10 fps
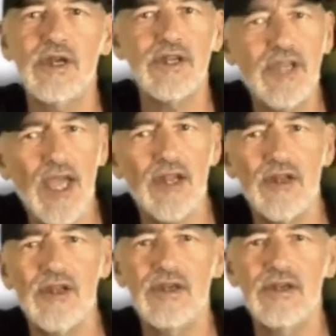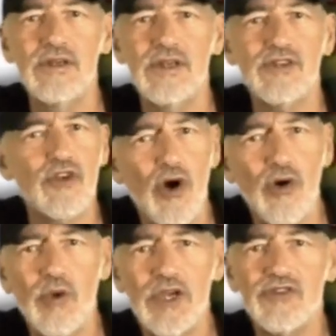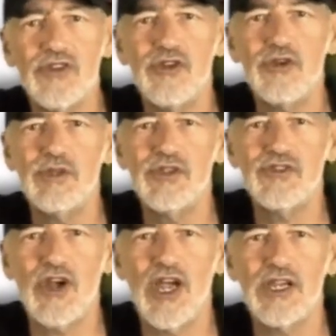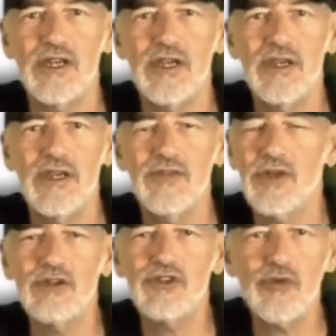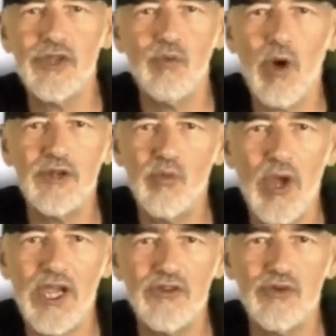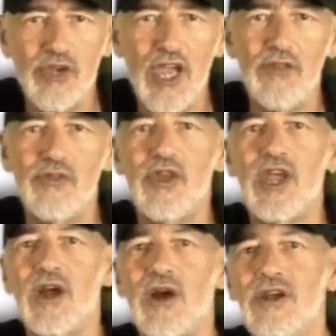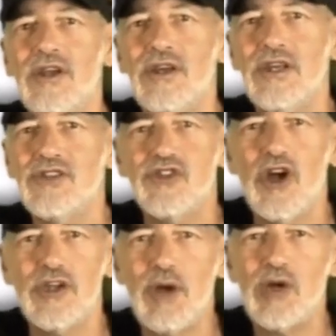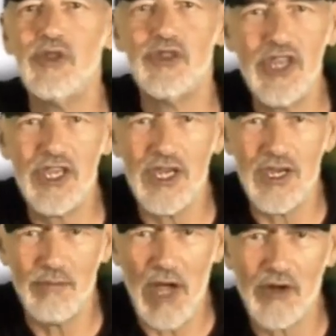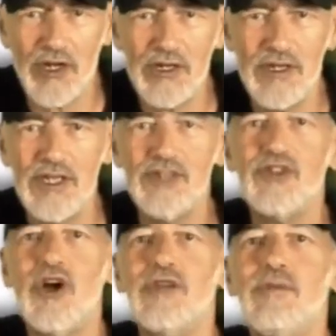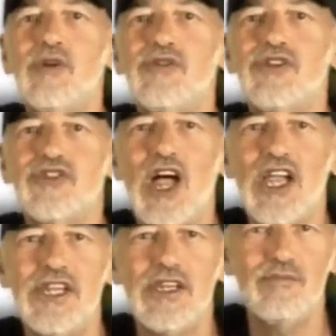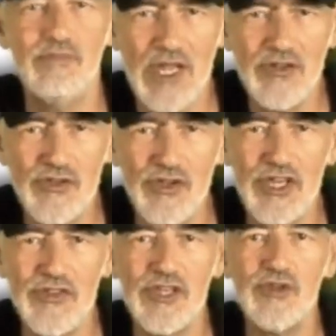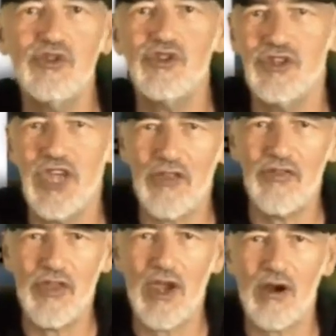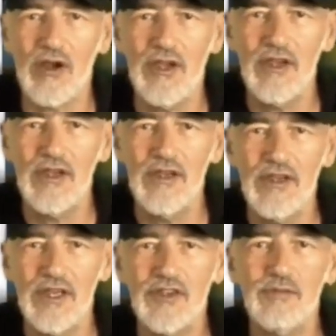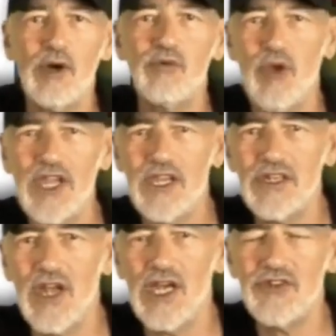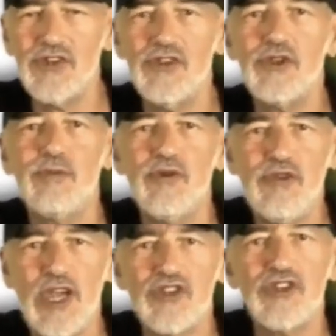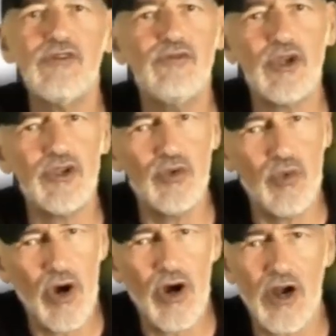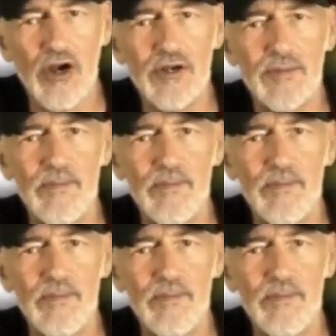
And again, as always in human design, there is only one way to get there. It's not about thinking about it. It's not about deciding mentally that you should get there. It's about recognizing that the perfection of what you are,